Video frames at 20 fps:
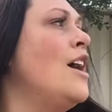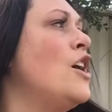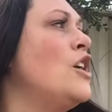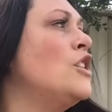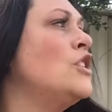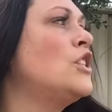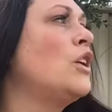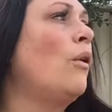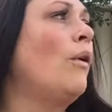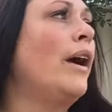
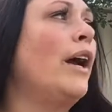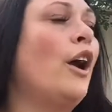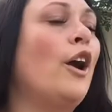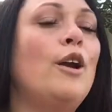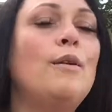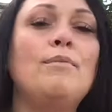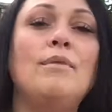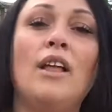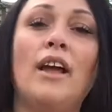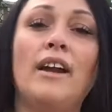So I
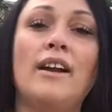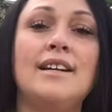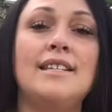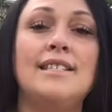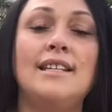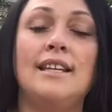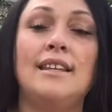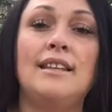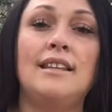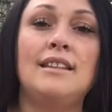hope, like I
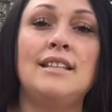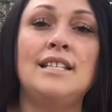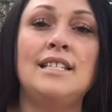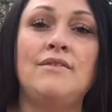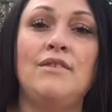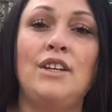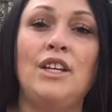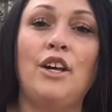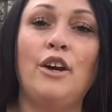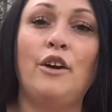said, that this
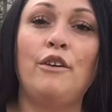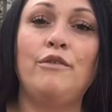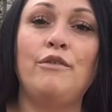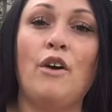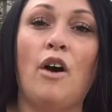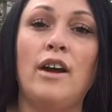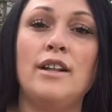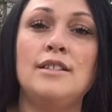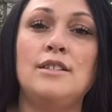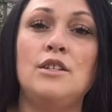video
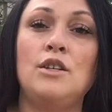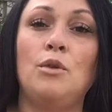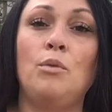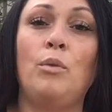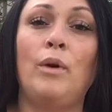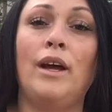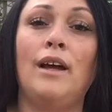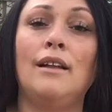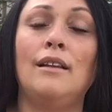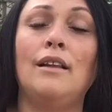finds you
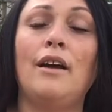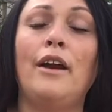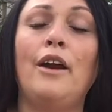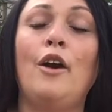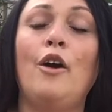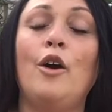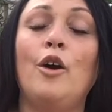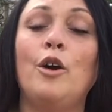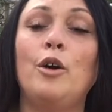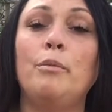well. I
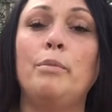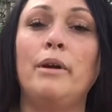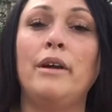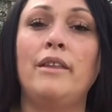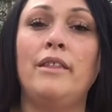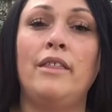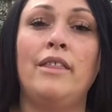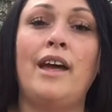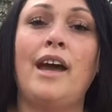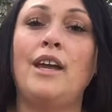hope
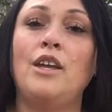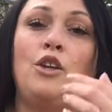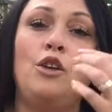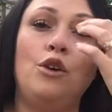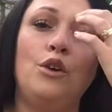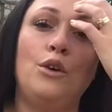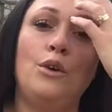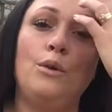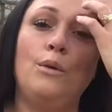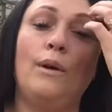that
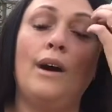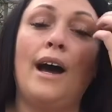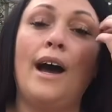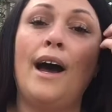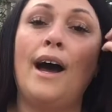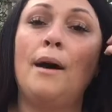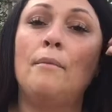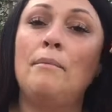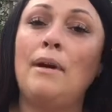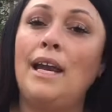you
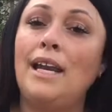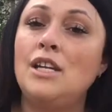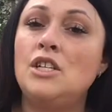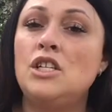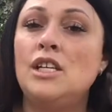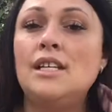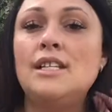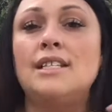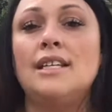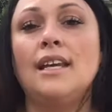are
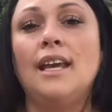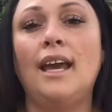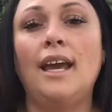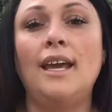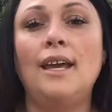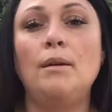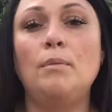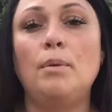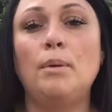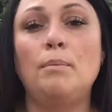managing to
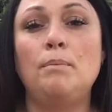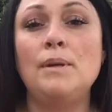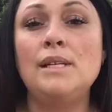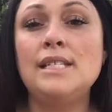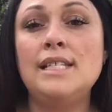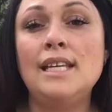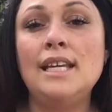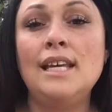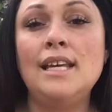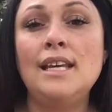keep
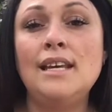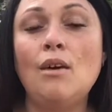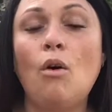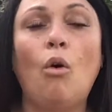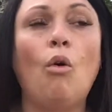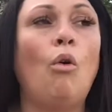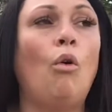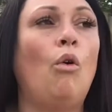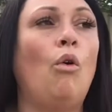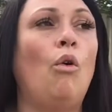busy,
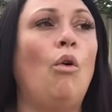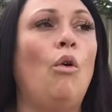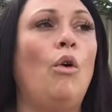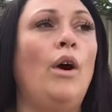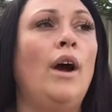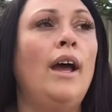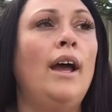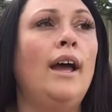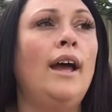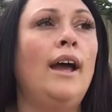or,
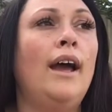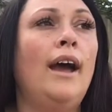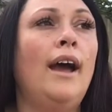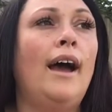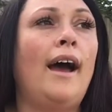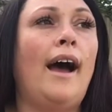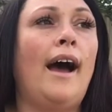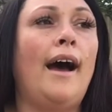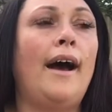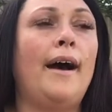
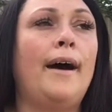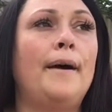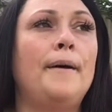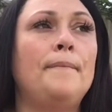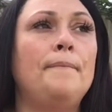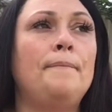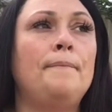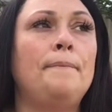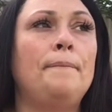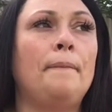
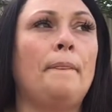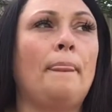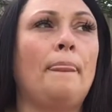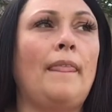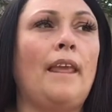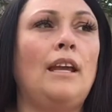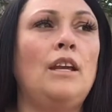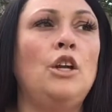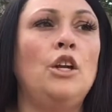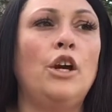you
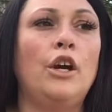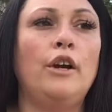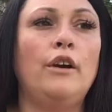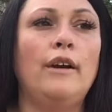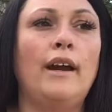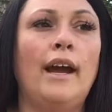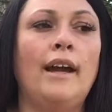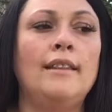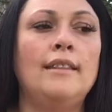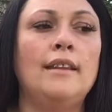know,
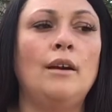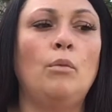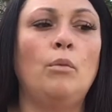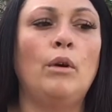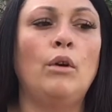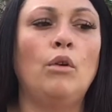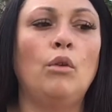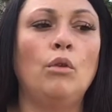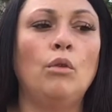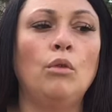and that
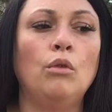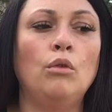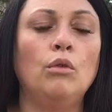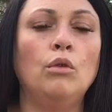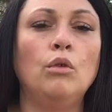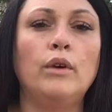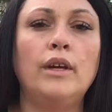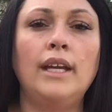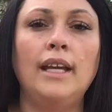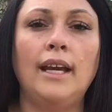we're all
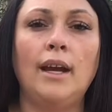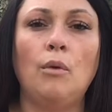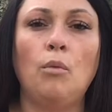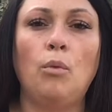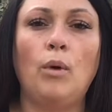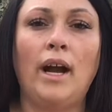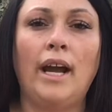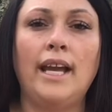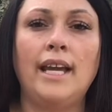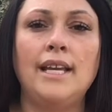looking at
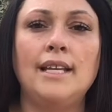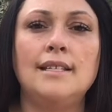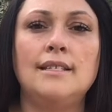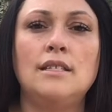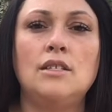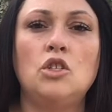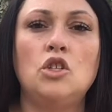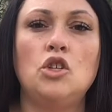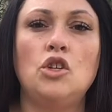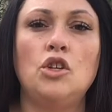
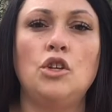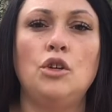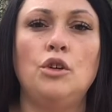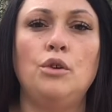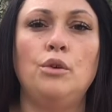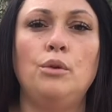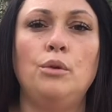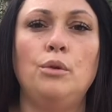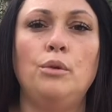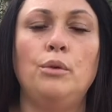ways
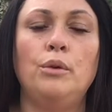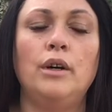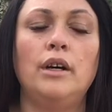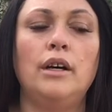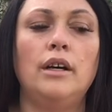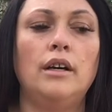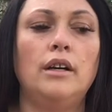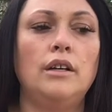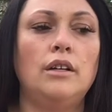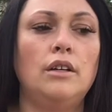to
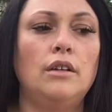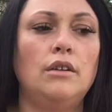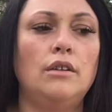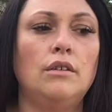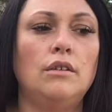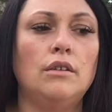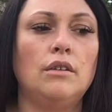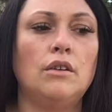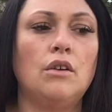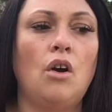
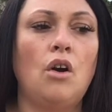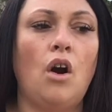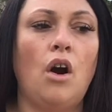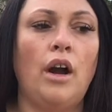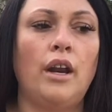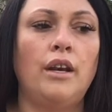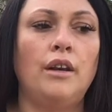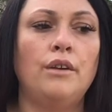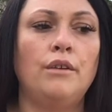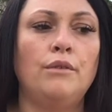
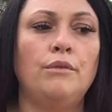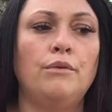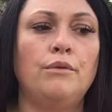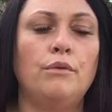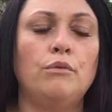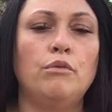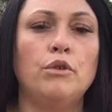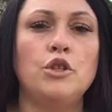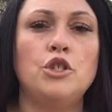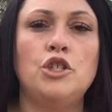kind of
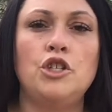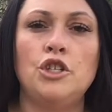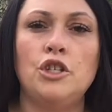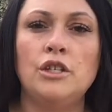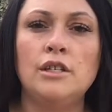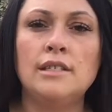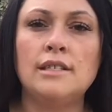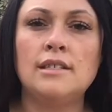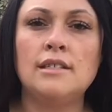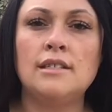
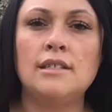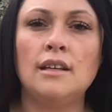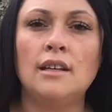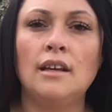reduce